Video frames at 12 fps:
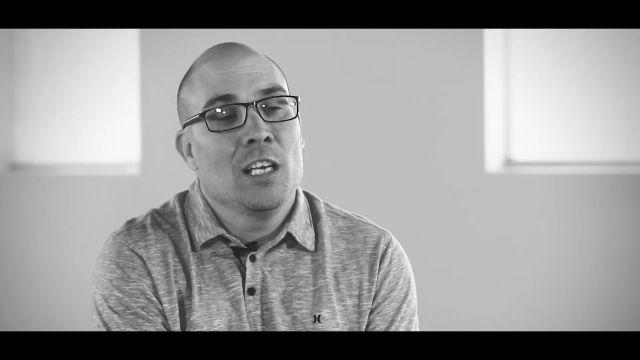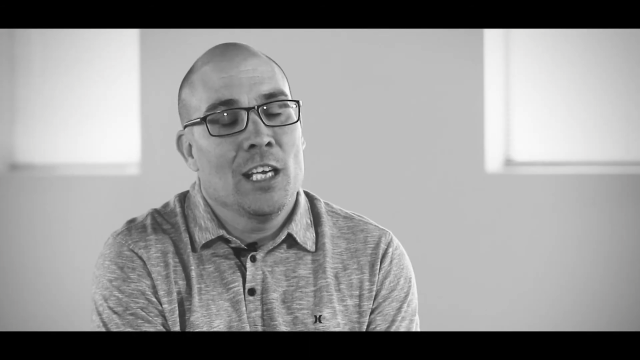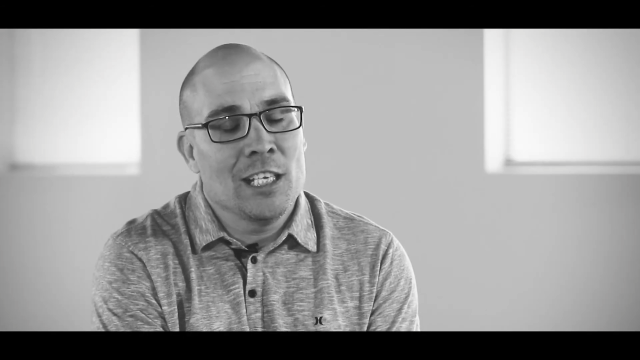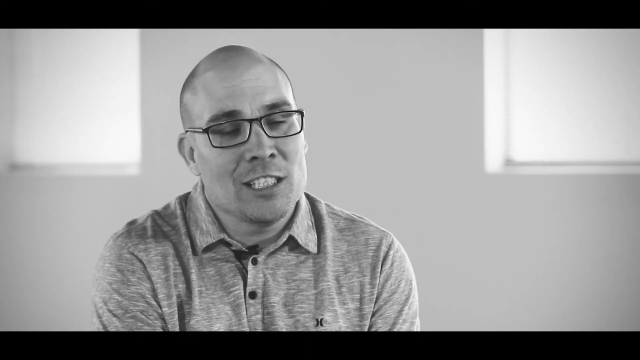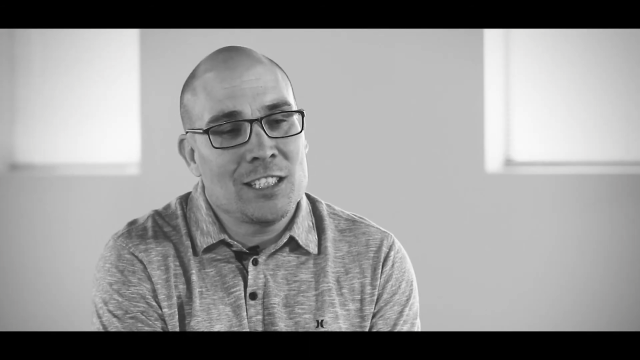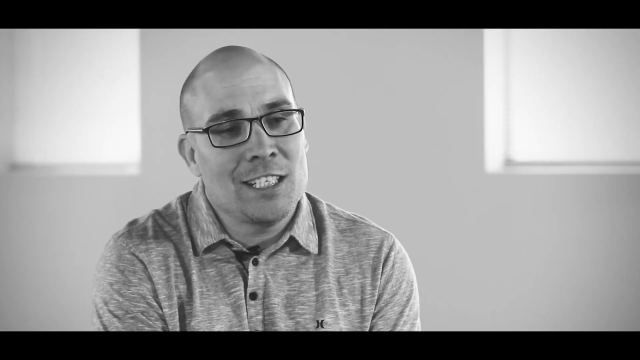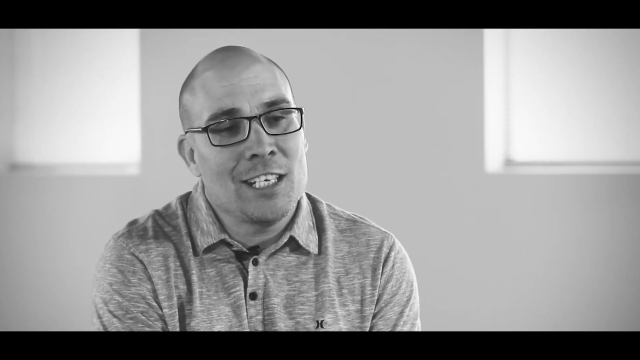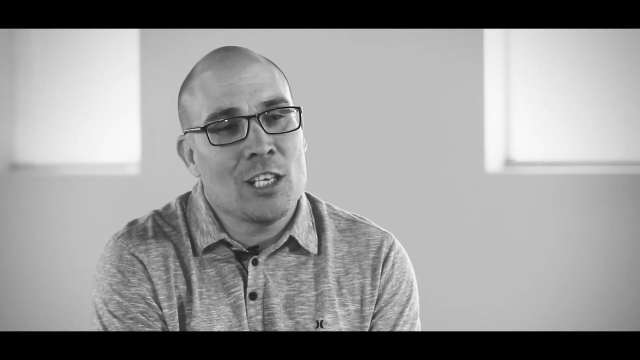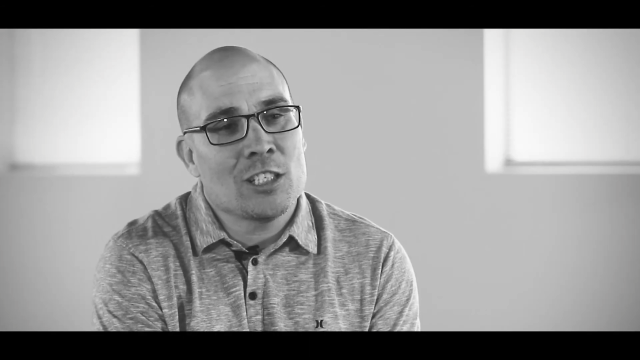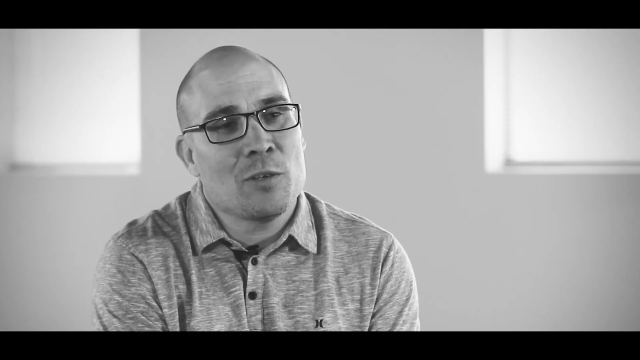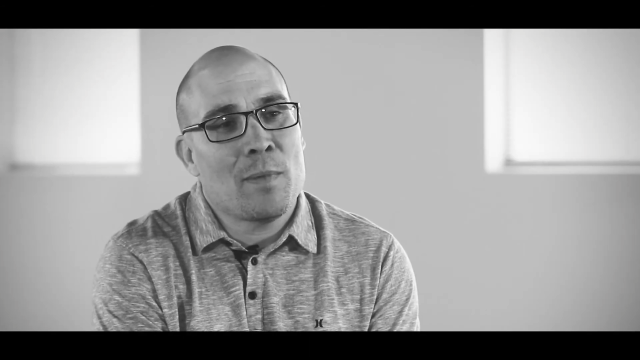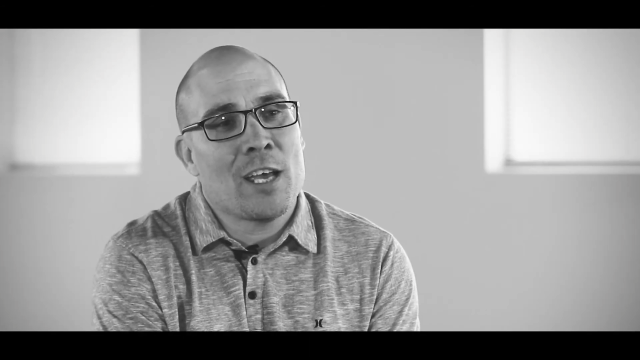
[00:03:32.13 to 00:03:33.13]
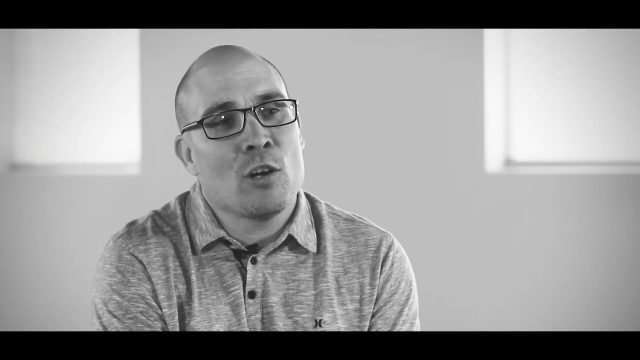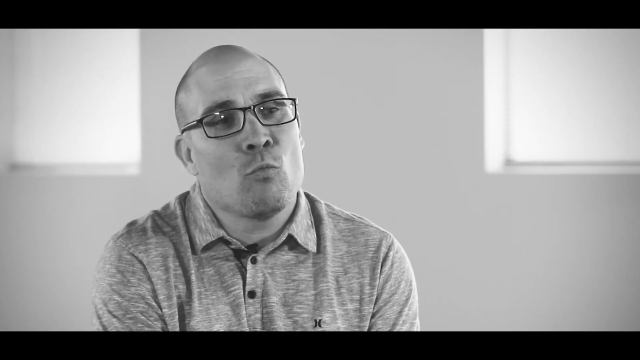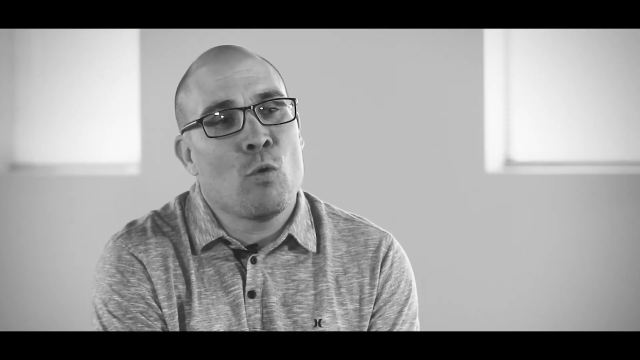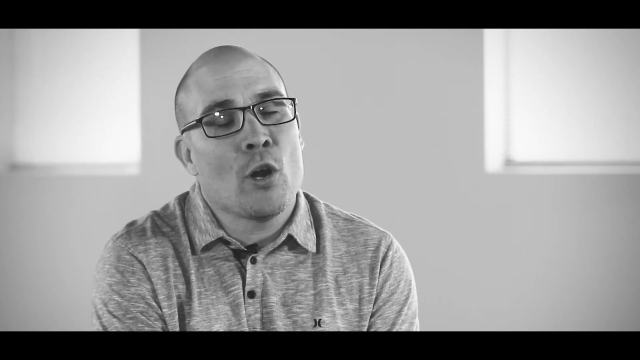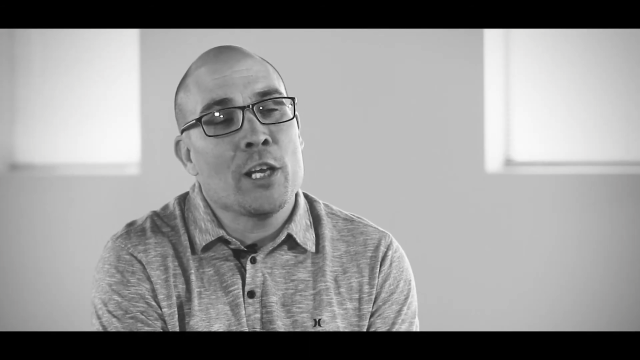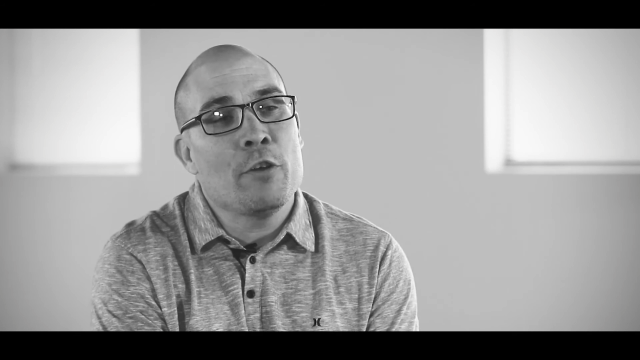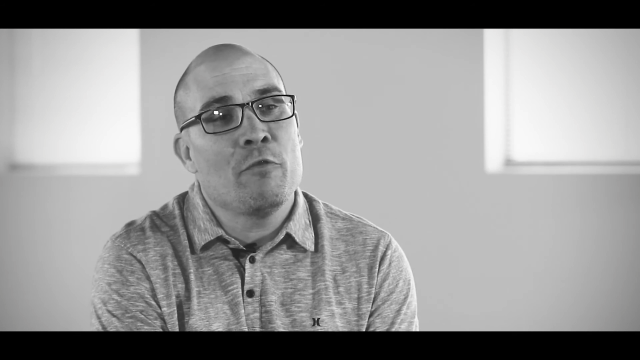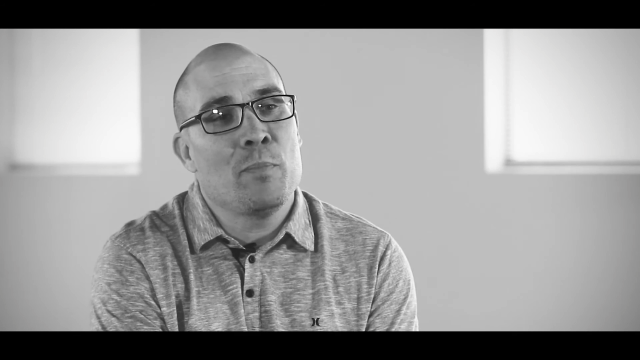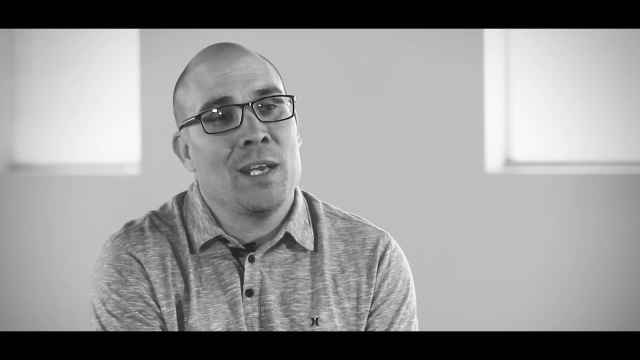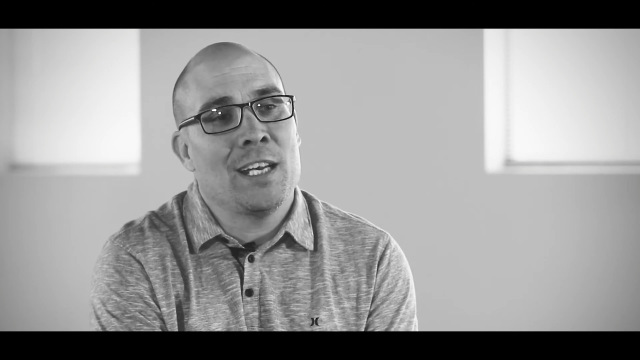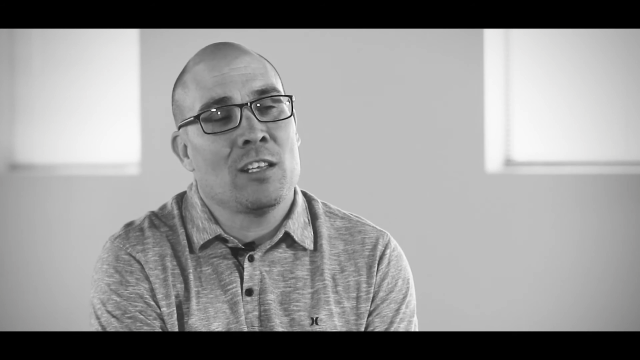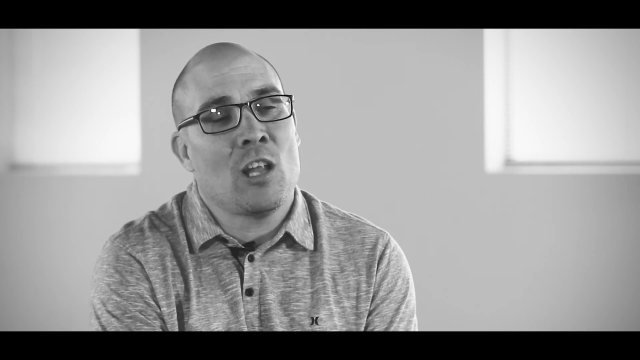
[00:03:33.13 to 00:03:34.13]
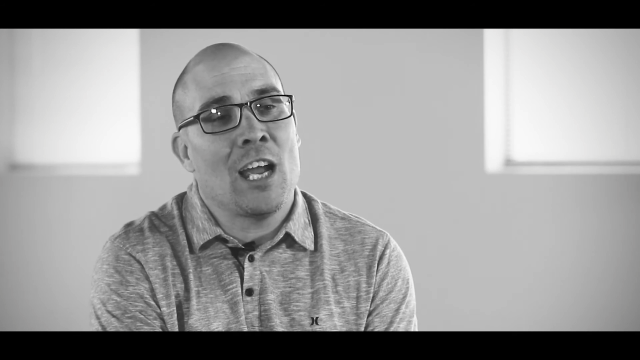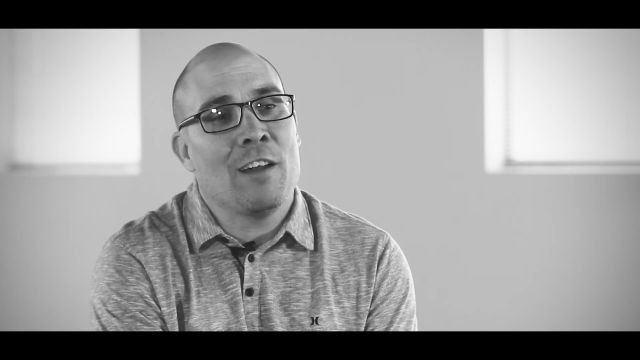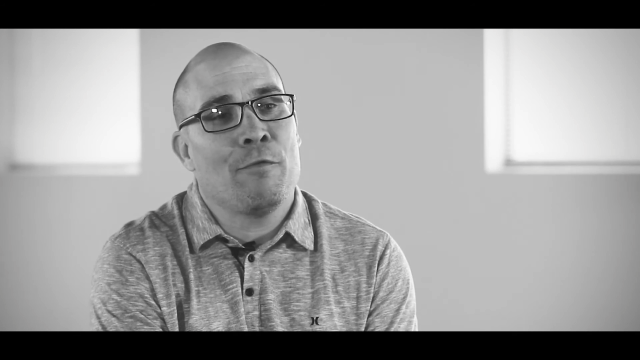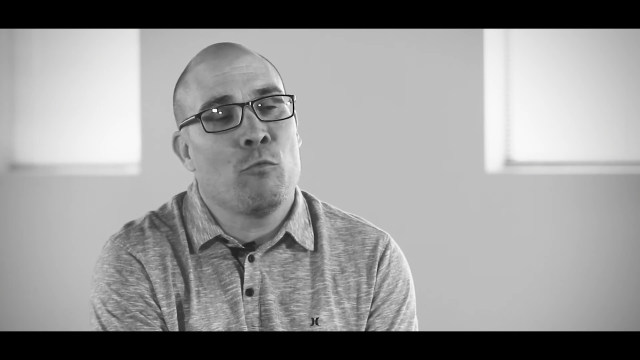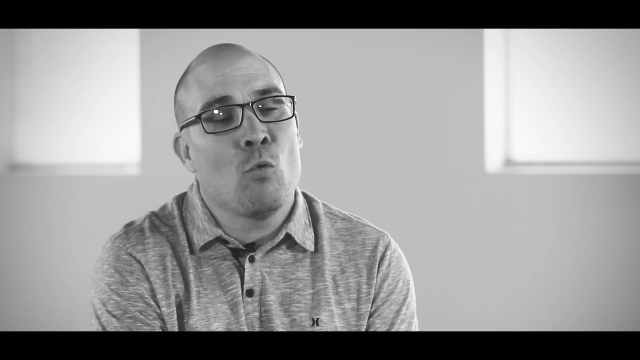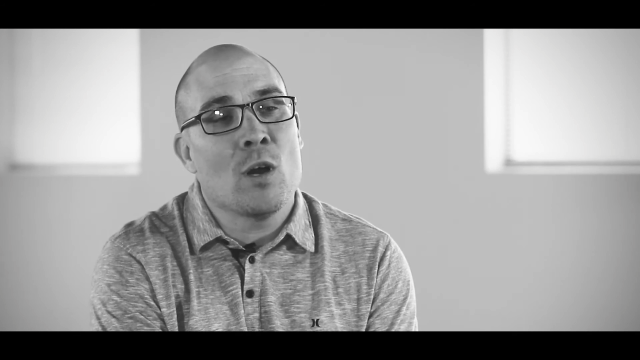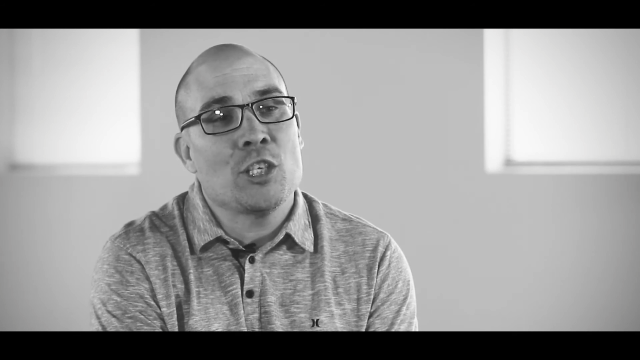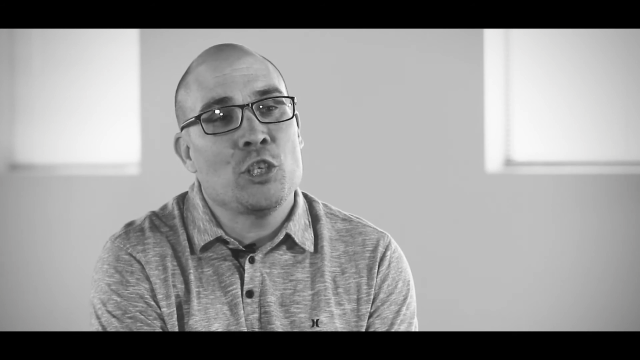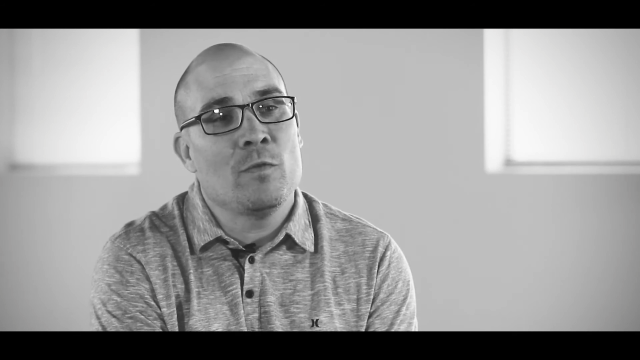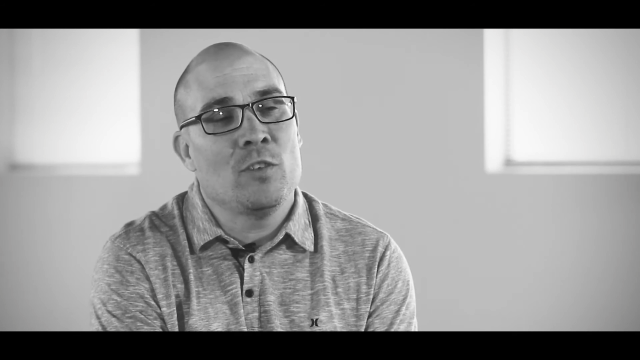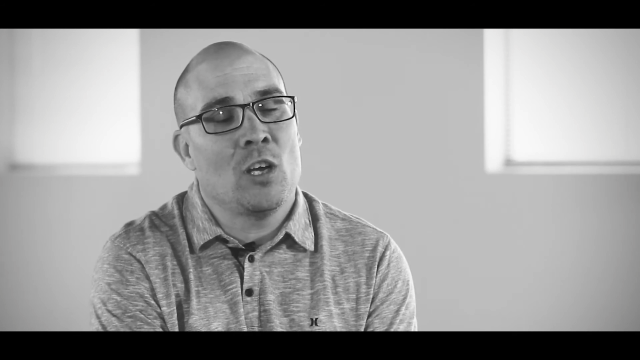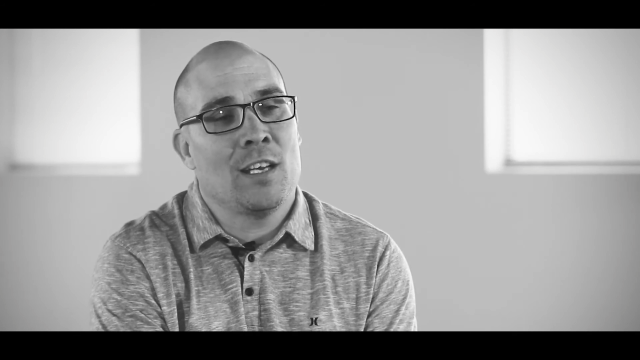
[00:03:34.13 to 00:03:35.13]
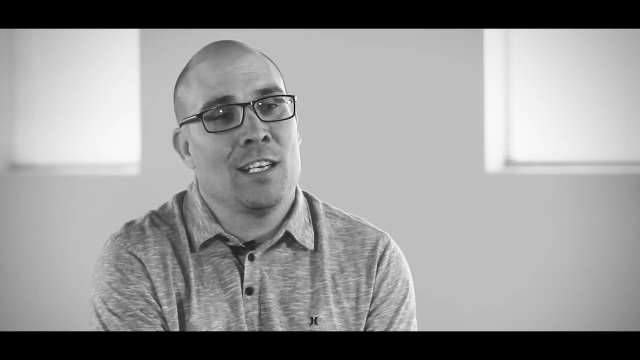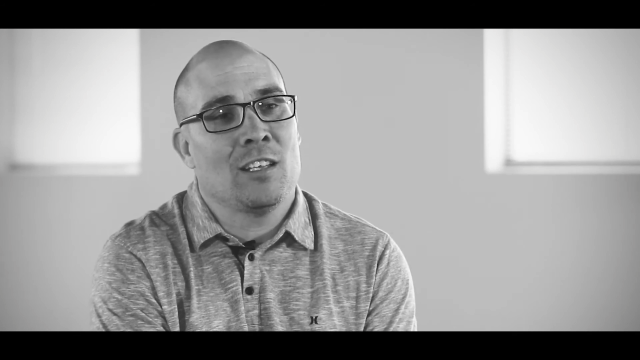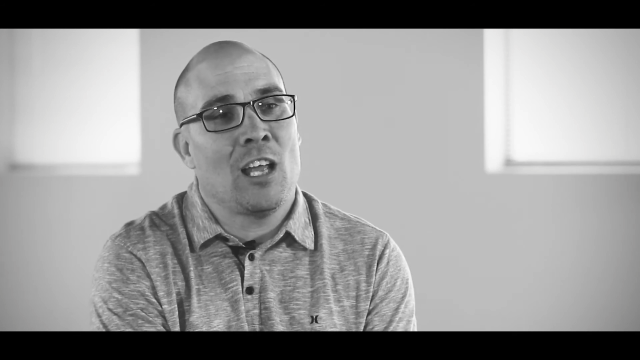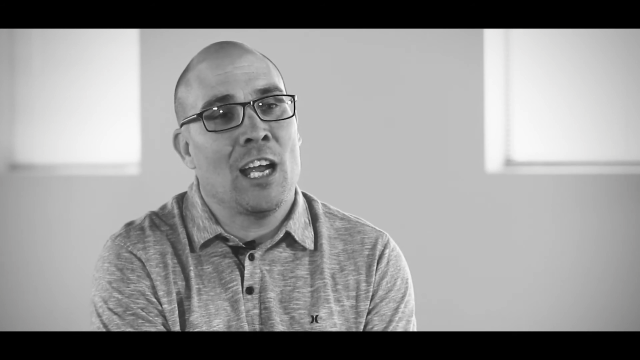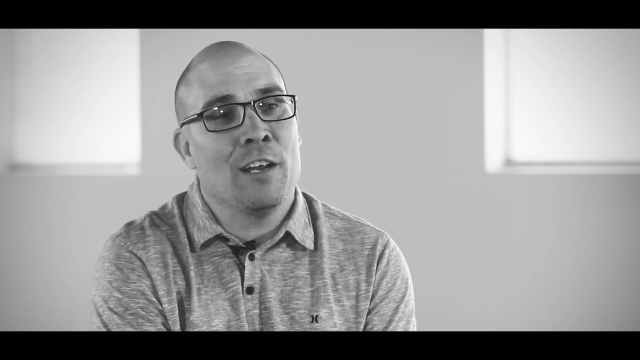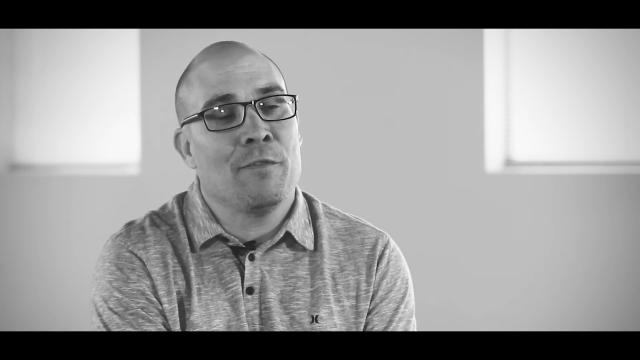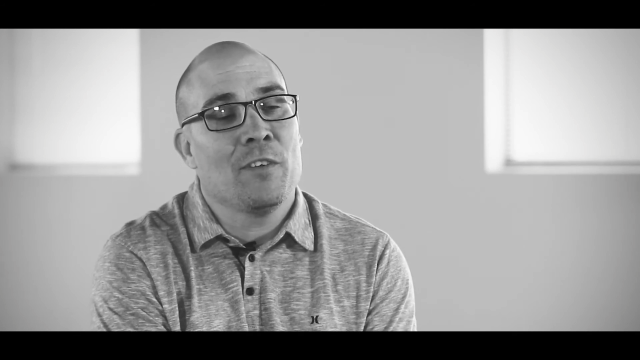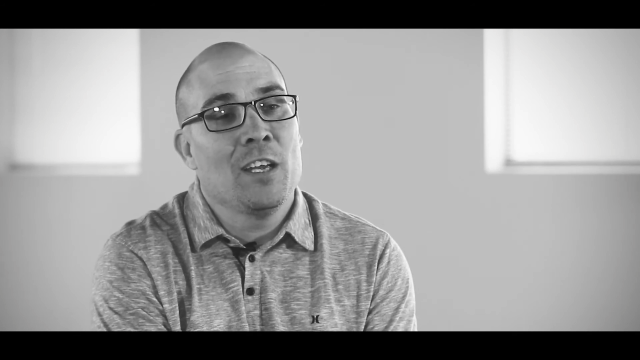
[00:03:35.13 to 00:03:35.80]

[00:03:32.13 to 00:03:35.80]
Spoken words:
And see, it doesn't matter where you've been in life, what you've done in life.